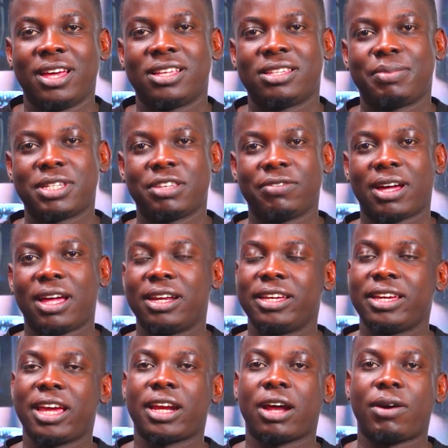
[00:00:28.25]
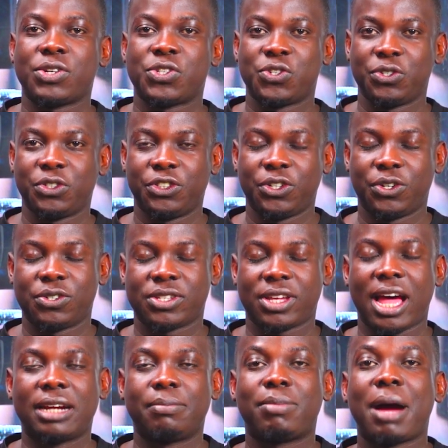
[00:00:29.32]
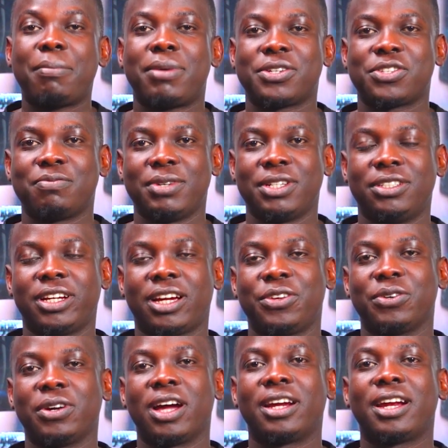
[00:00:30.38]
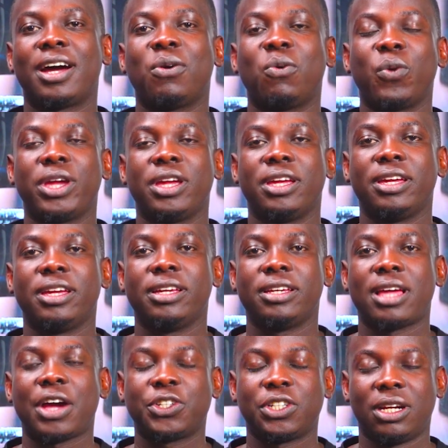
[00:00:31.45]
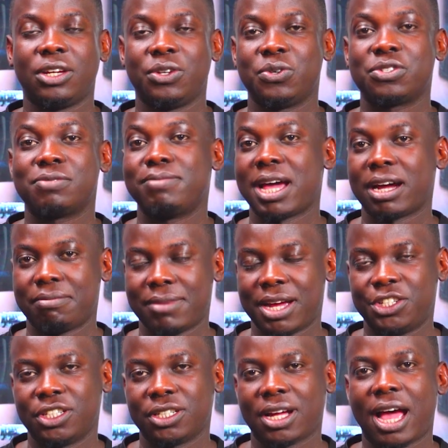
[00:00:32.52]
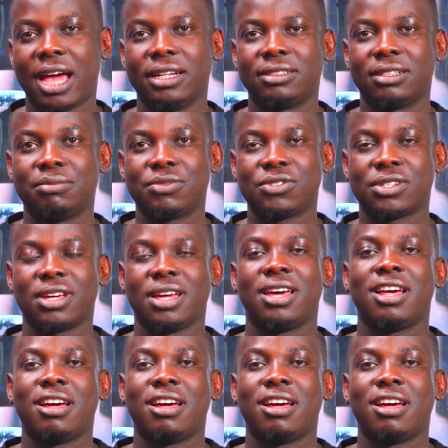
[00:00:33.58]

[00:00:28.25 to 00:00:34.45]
Specifically here in our studios at Purpose Media Uganda, we actually use Blackmagic items.